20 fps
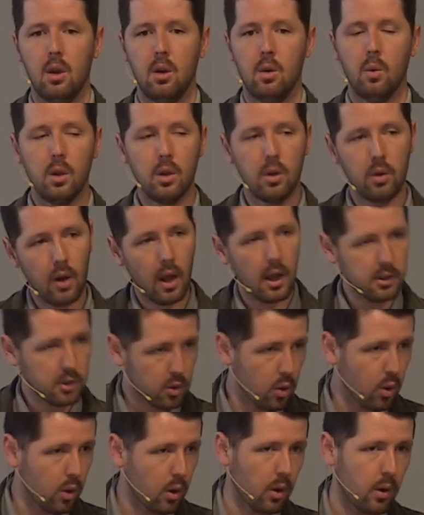when you're at
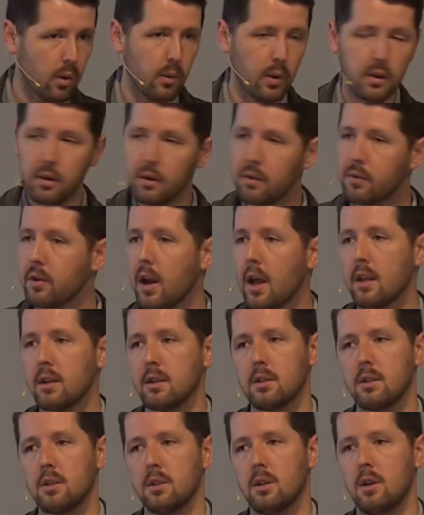school with your
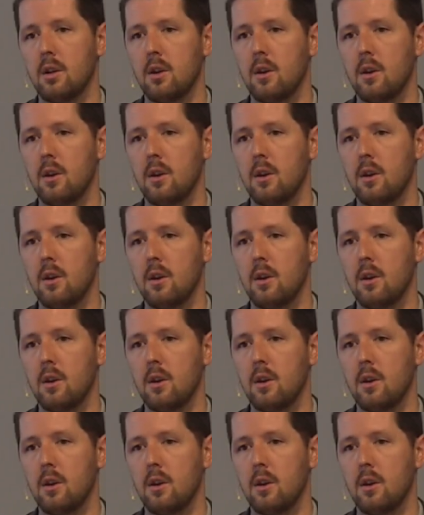friends